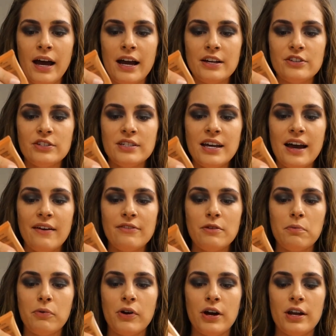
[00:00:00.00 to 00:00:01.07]
I used to have
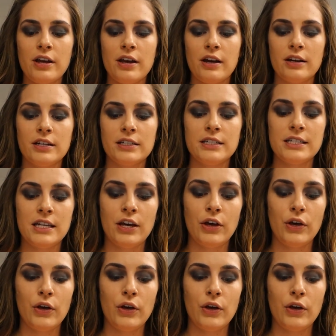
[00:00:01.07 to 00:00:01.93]
the product